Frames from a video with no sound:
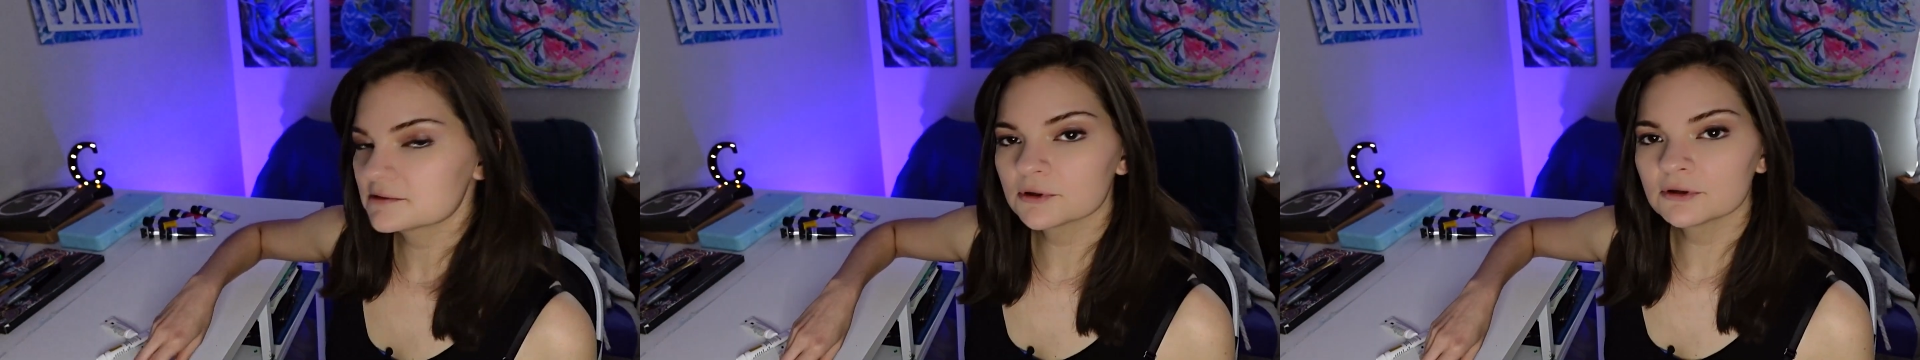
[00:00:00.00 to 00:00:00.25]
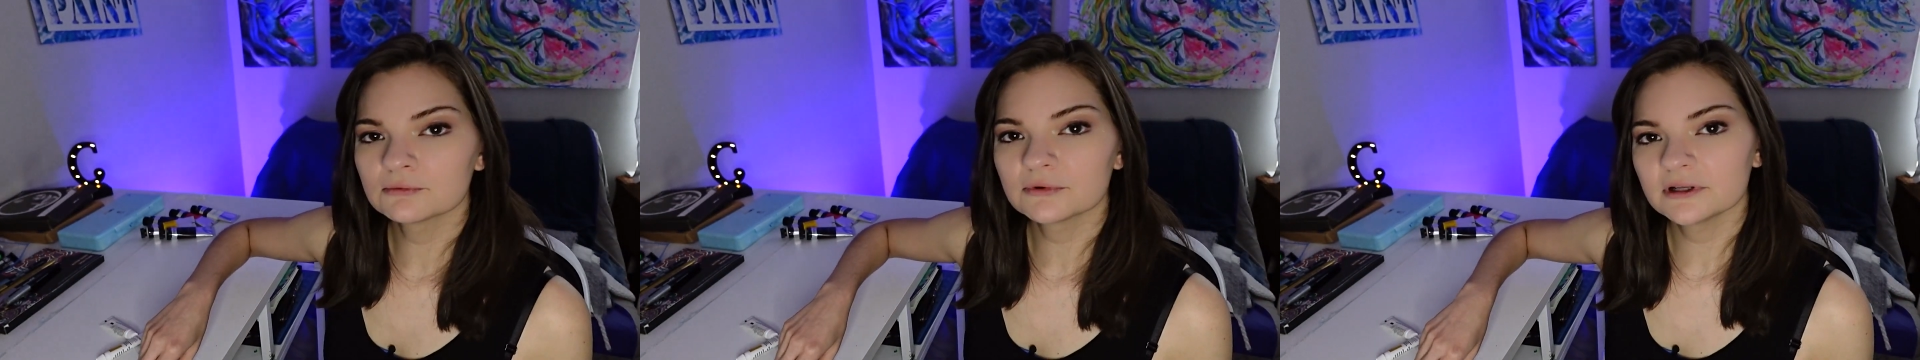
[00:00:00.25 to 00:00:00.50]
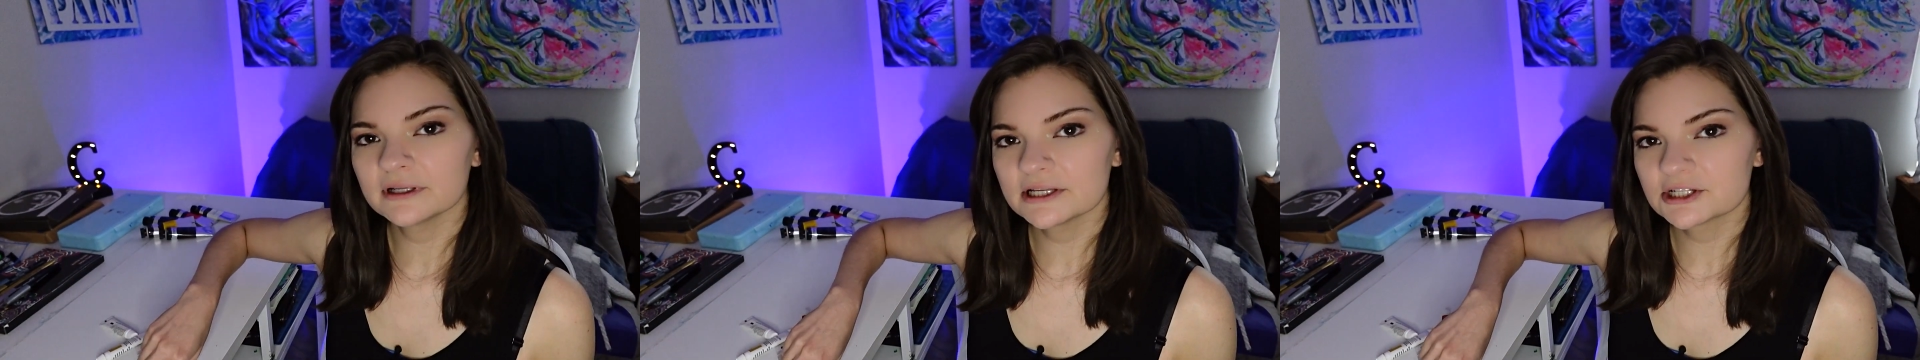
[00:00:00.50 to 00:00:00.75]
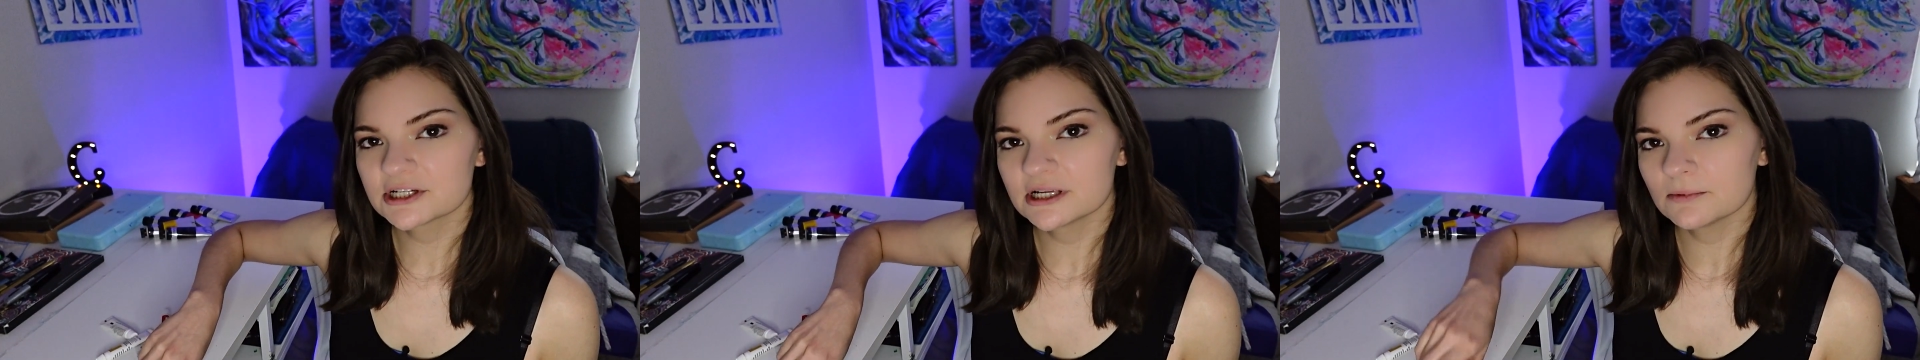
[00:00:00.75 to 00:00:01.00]
These were
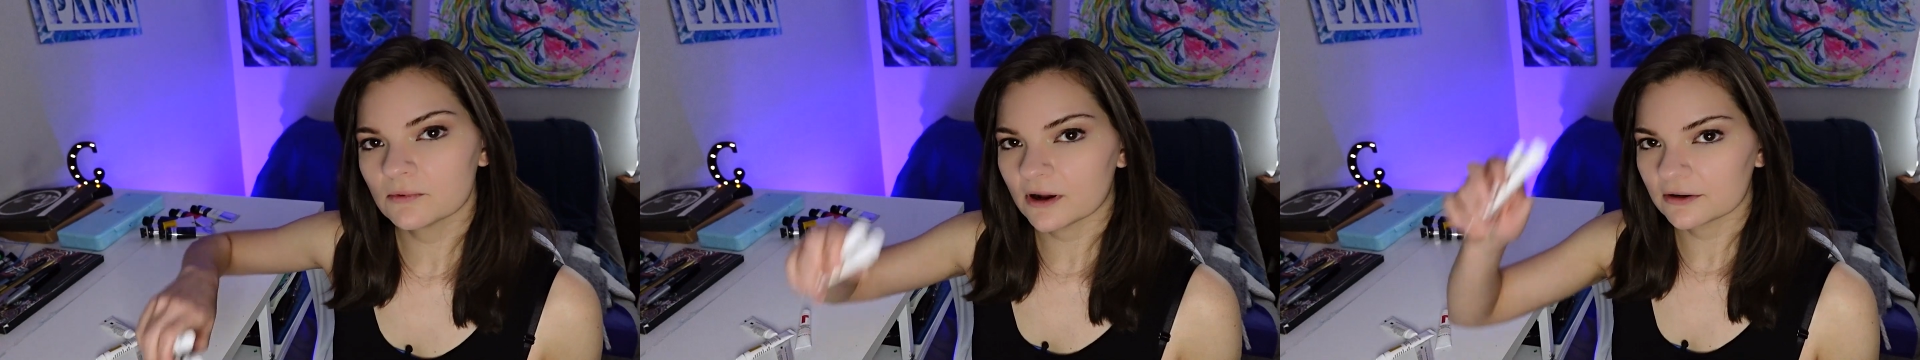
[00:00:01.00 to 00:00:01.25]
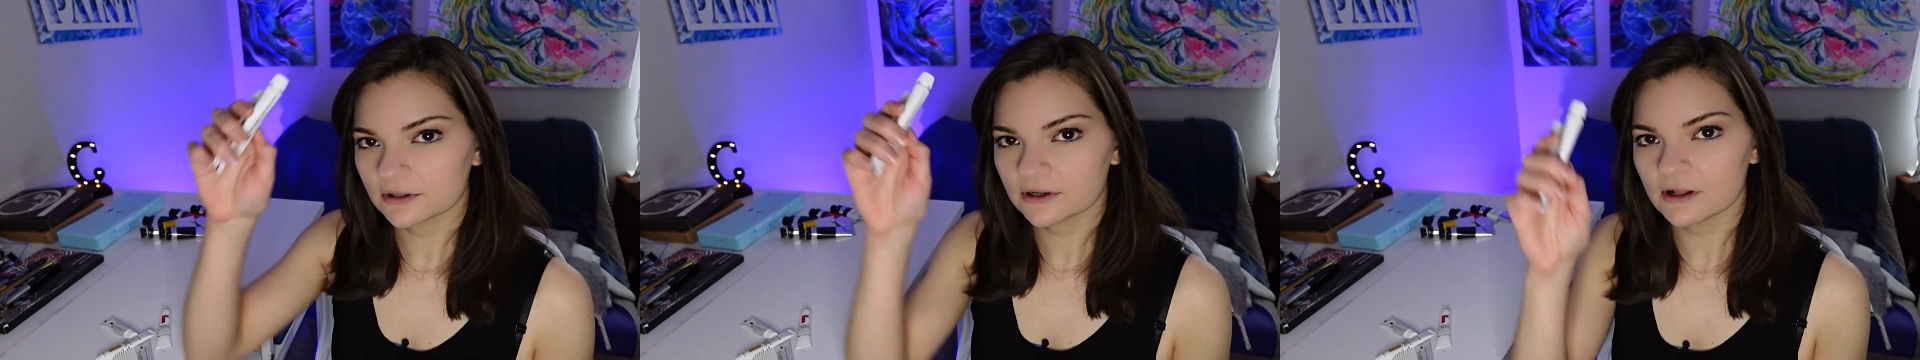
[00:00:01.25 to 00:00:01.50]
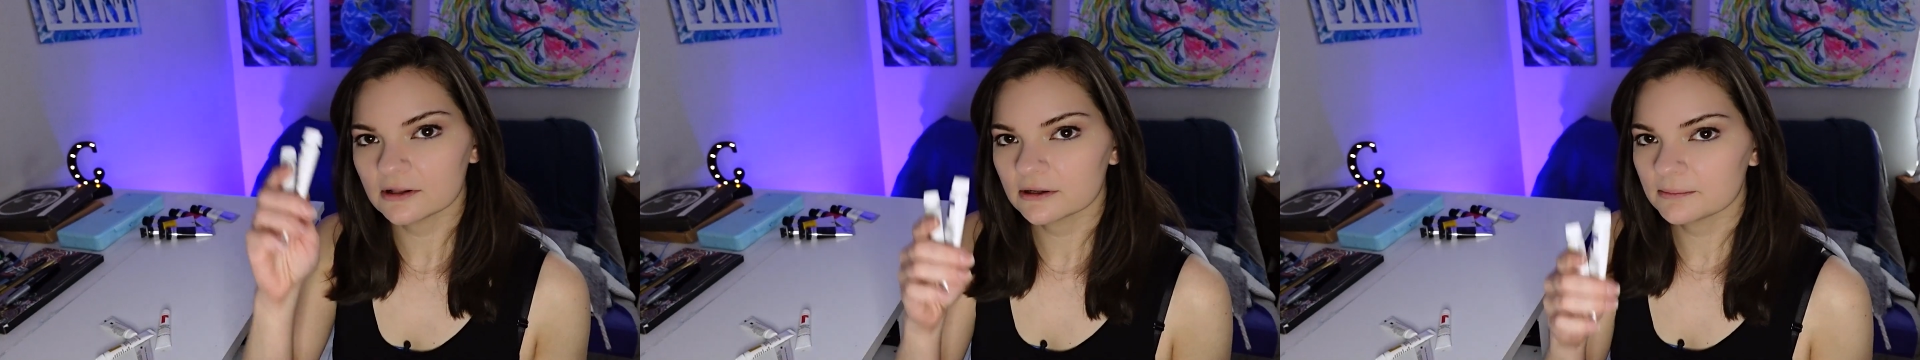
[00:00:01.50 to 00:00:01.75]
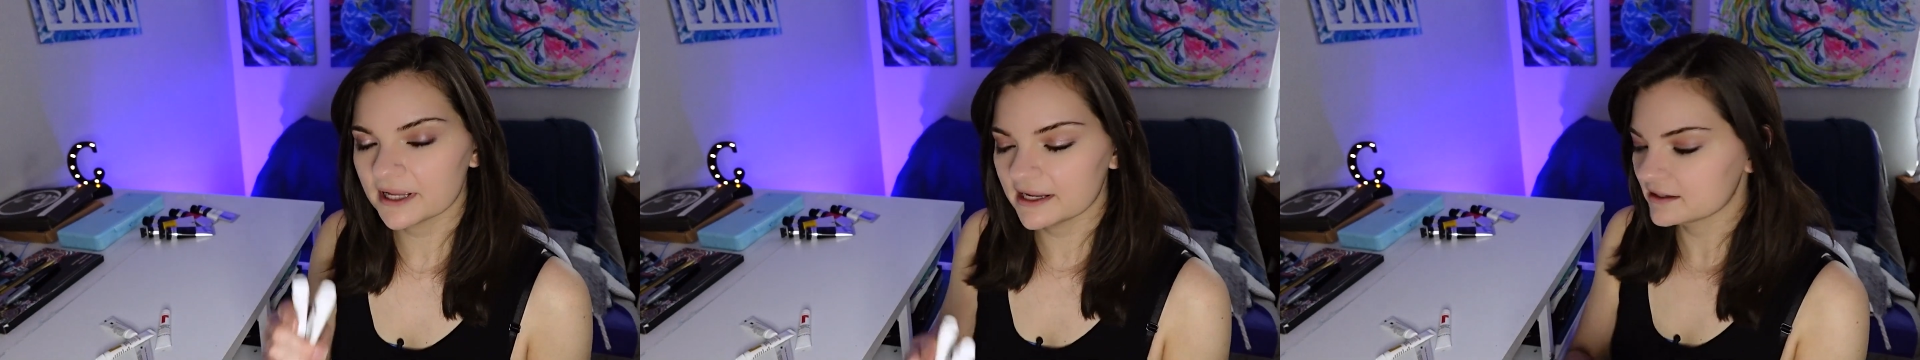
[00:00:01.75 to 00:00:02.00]
really cheap
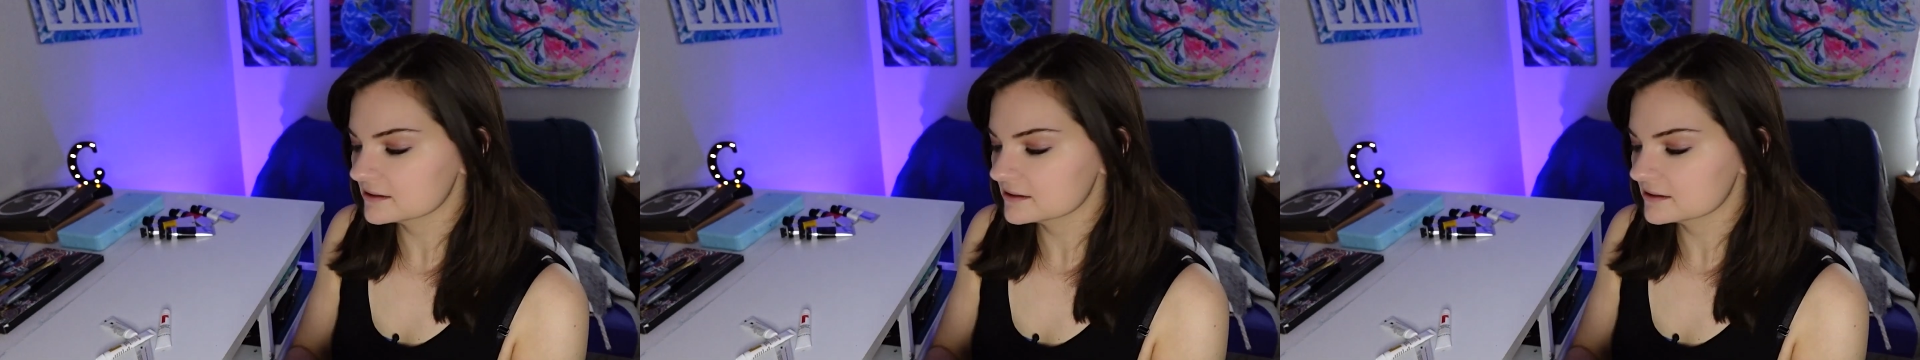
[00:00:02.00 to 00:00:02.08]
watercolor